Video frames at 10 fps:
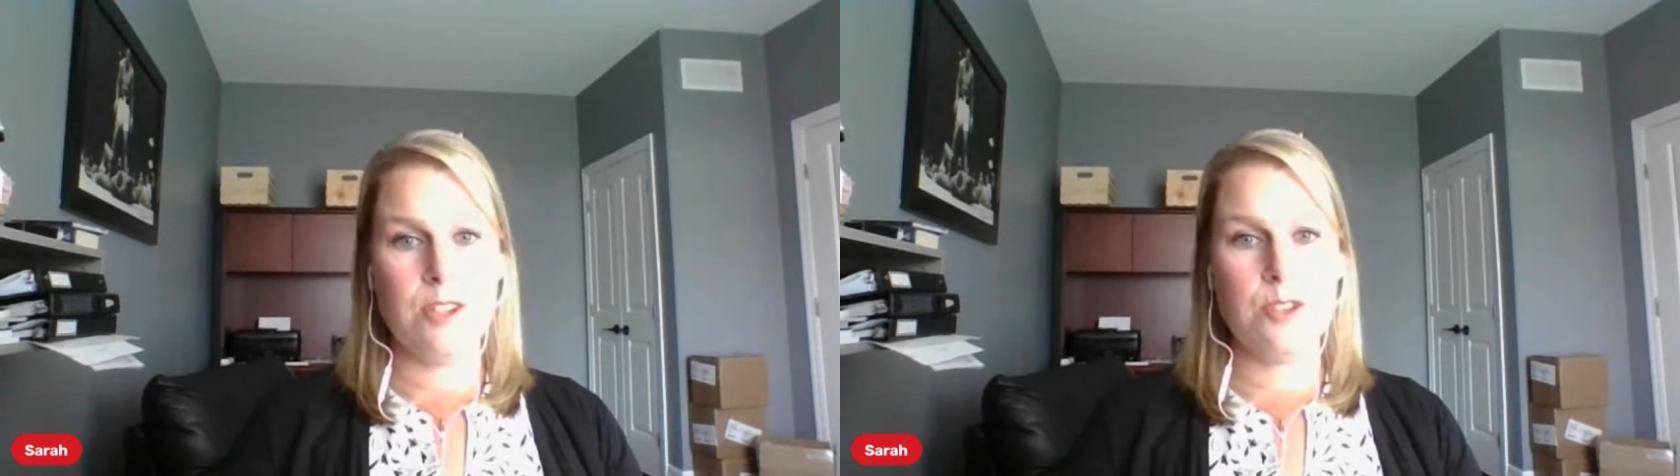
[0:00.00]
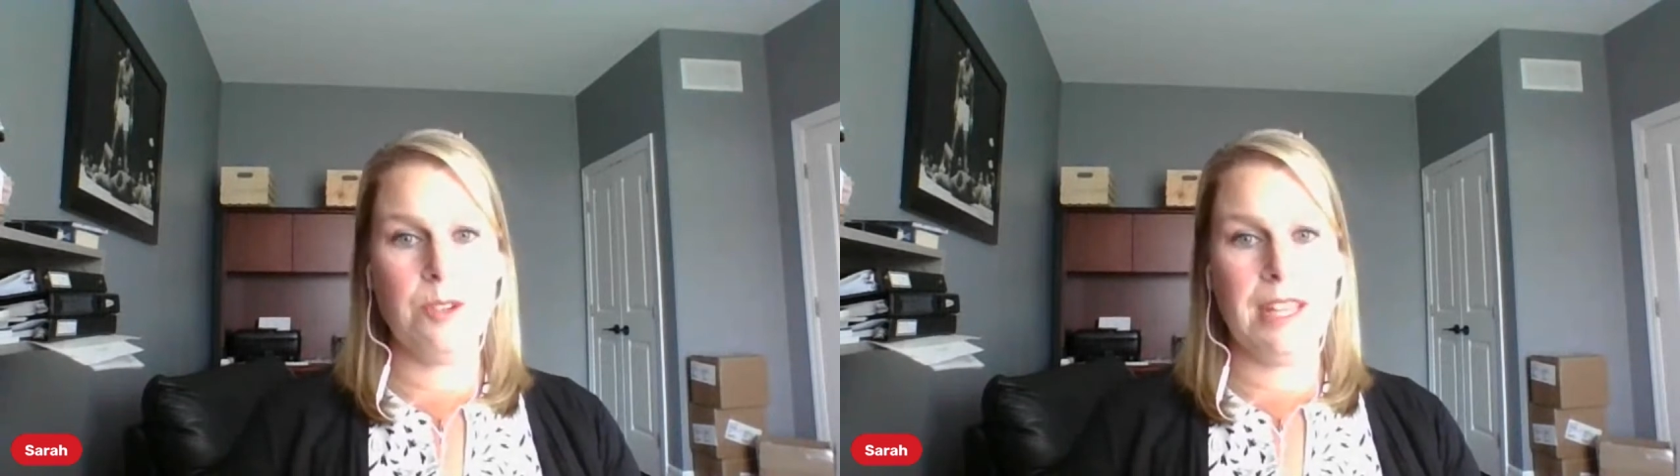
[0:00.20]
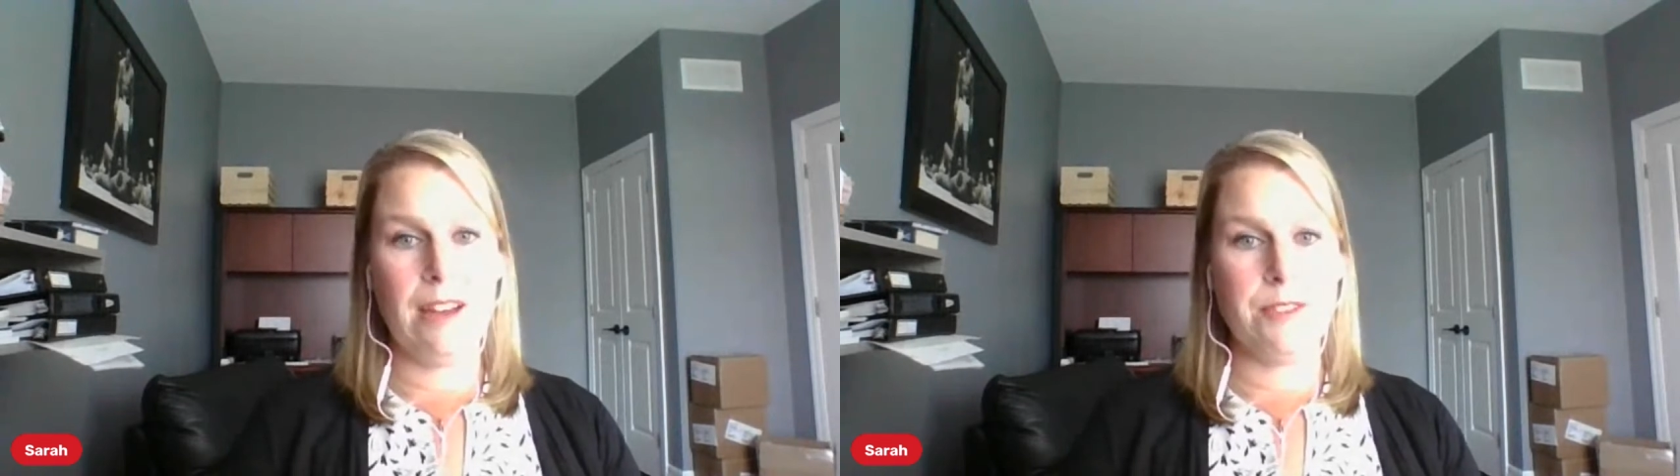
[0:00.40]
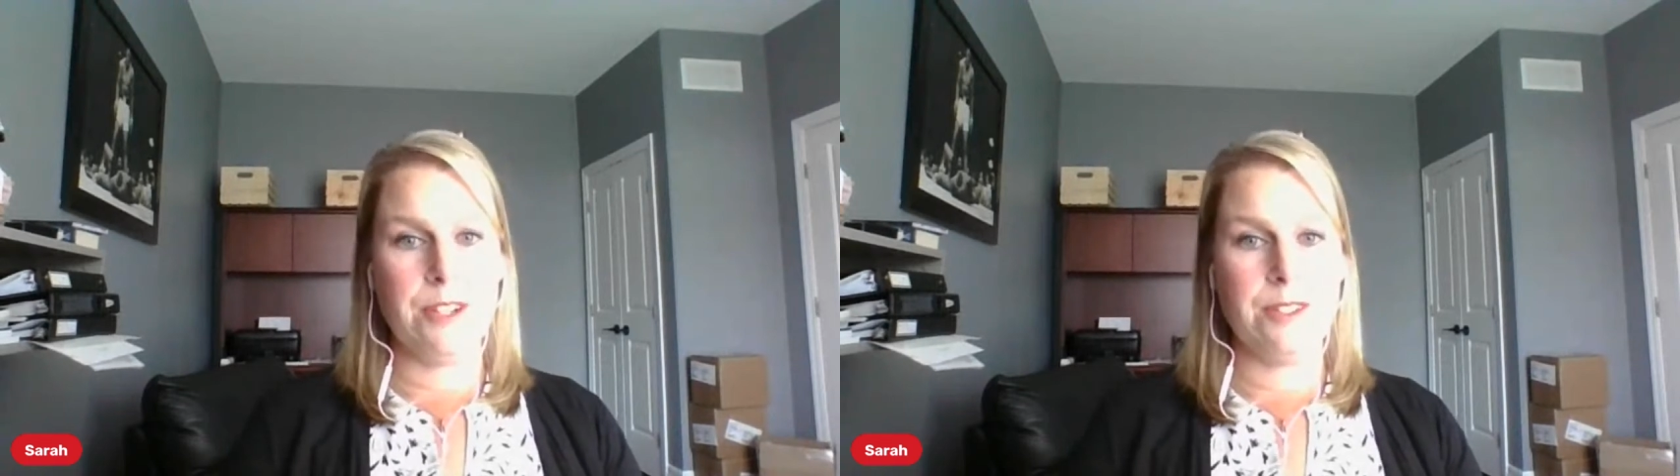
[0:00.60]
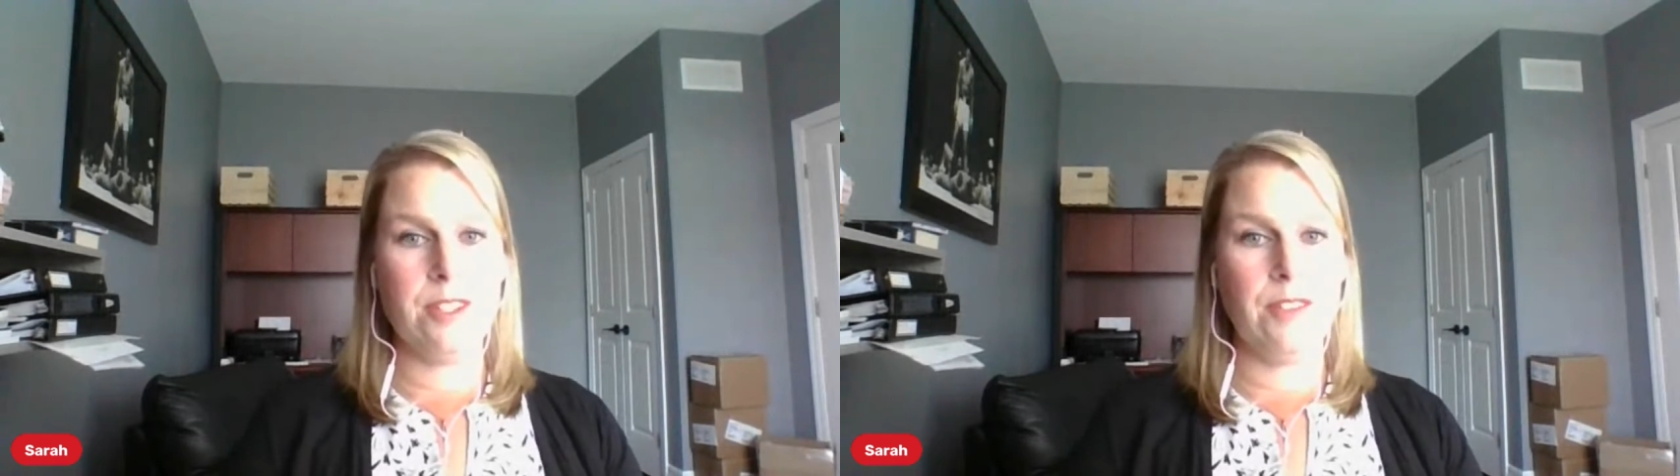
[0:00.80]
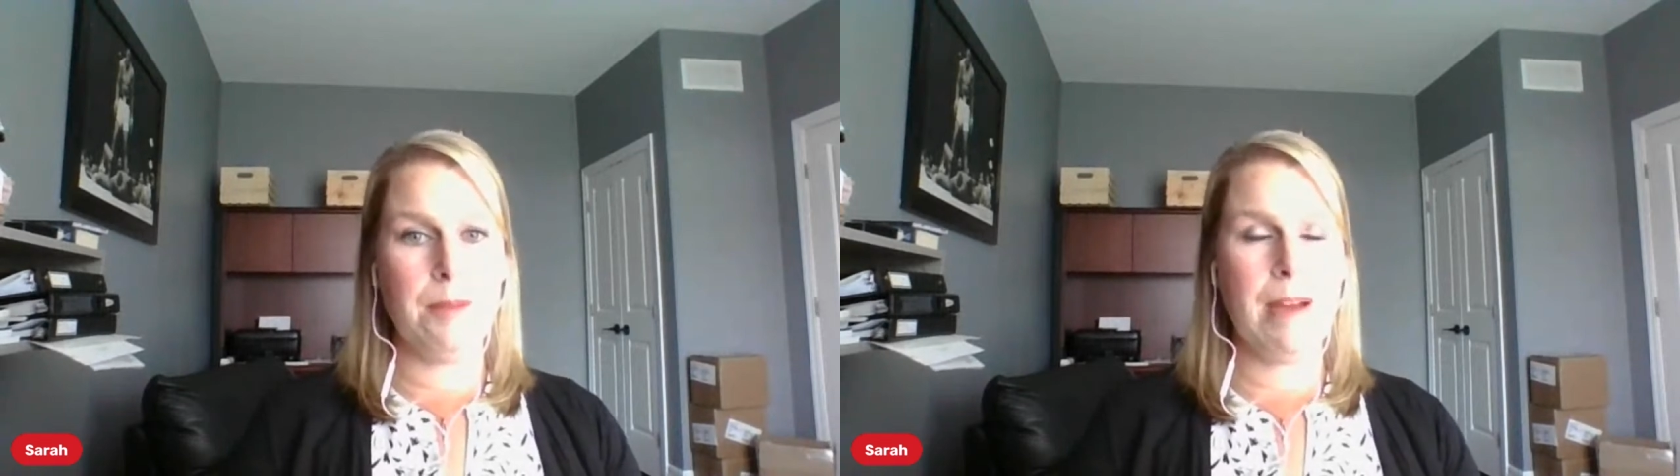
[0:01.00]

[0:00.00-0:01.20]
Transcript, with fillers: shortly after Sylvain